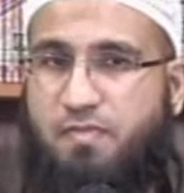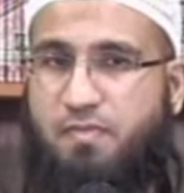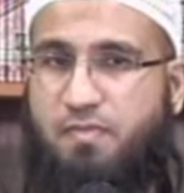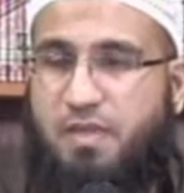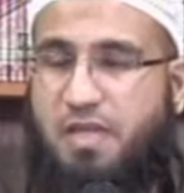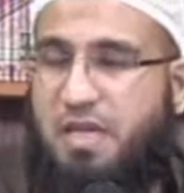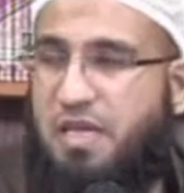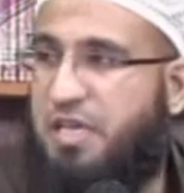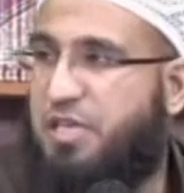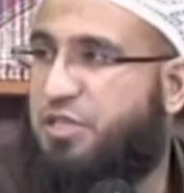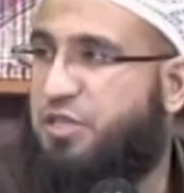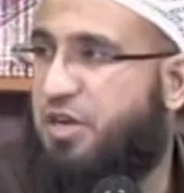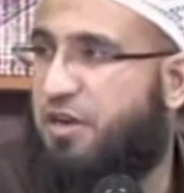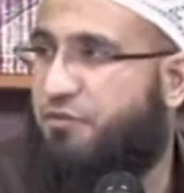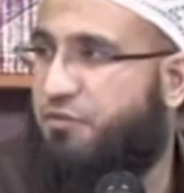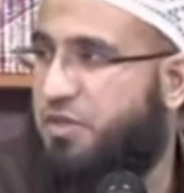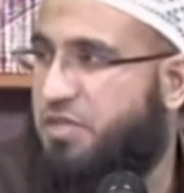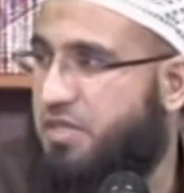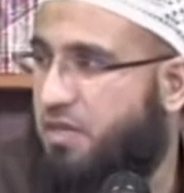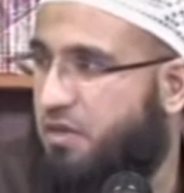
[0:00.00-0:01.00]
each and every
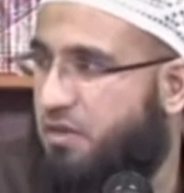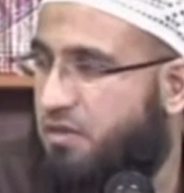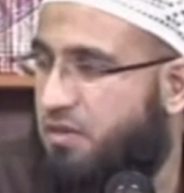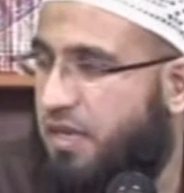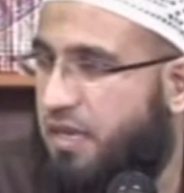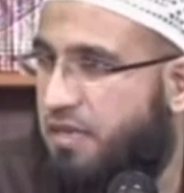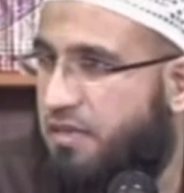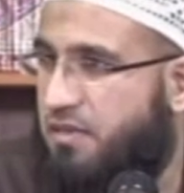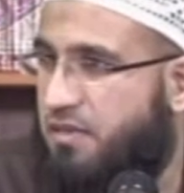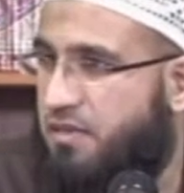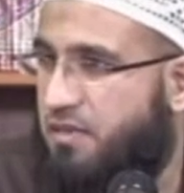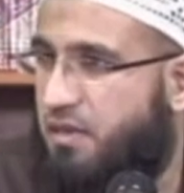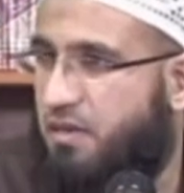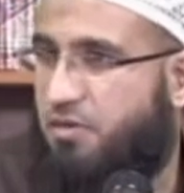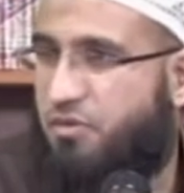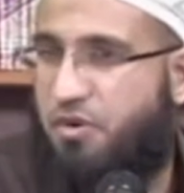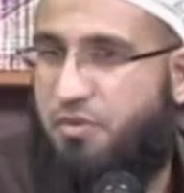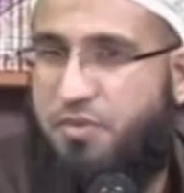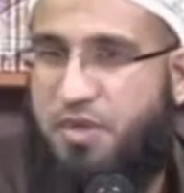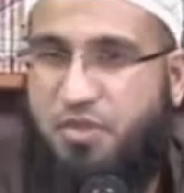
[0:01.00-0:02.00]
single night in
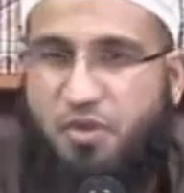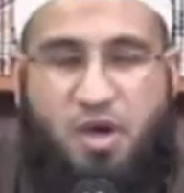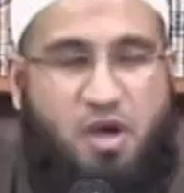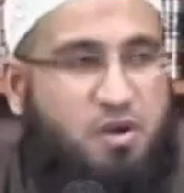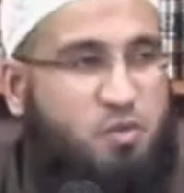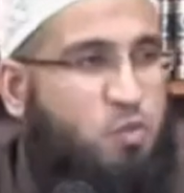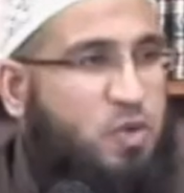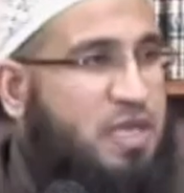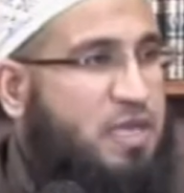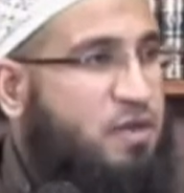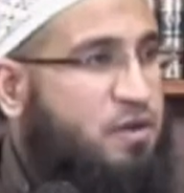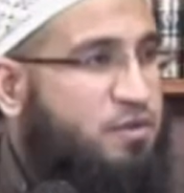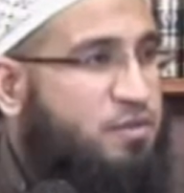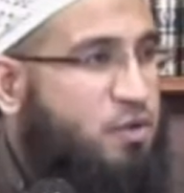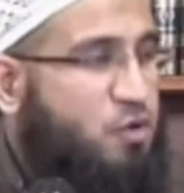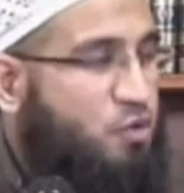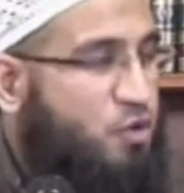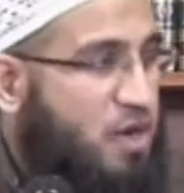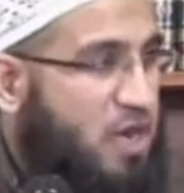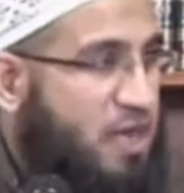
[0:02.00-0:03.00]
Ramadan, we hear the
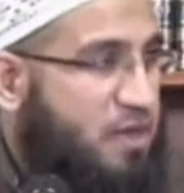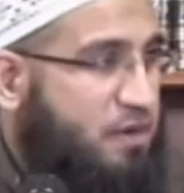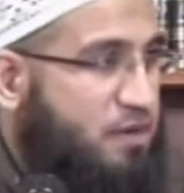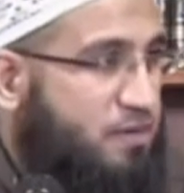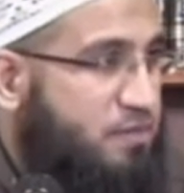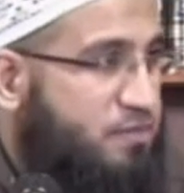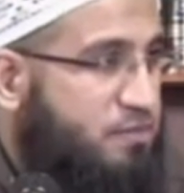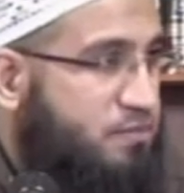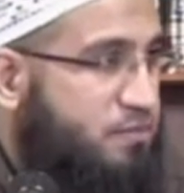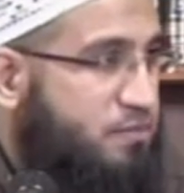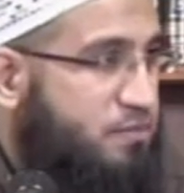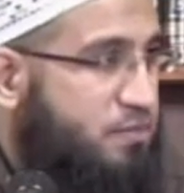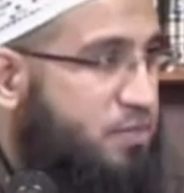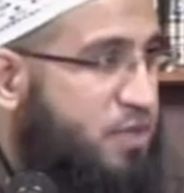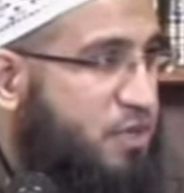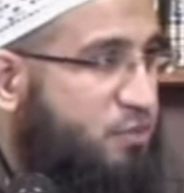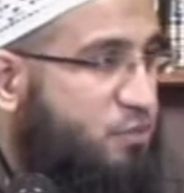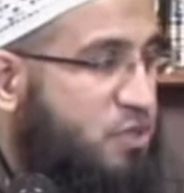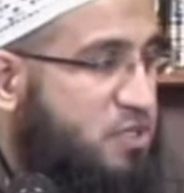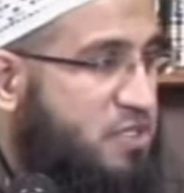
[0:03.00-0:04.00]
Qur'an being
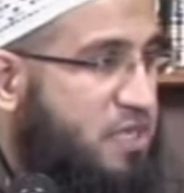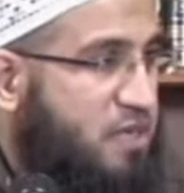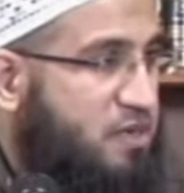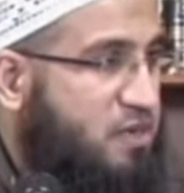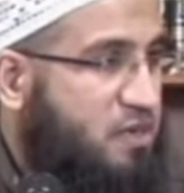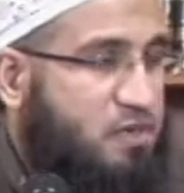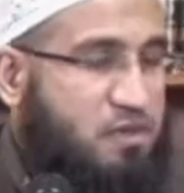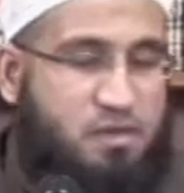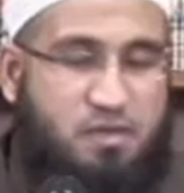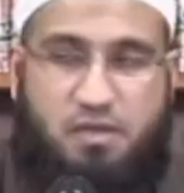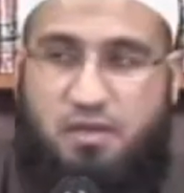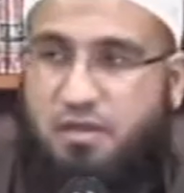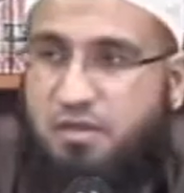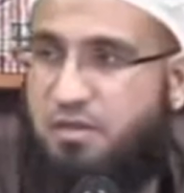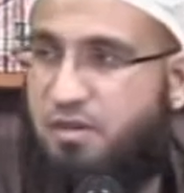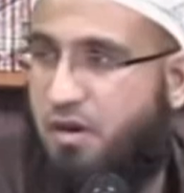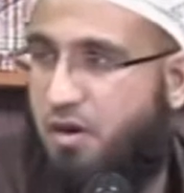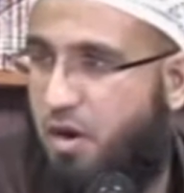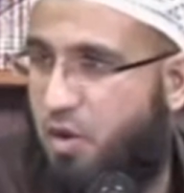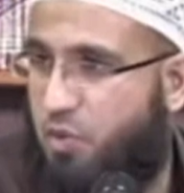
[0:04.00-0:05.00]
recited in
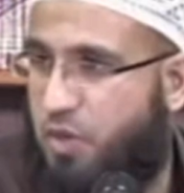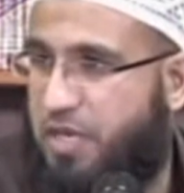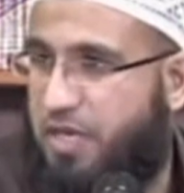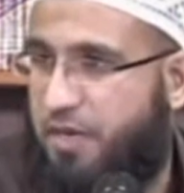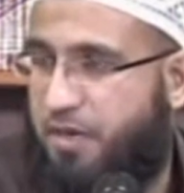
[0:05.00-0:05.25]
Taraweeh.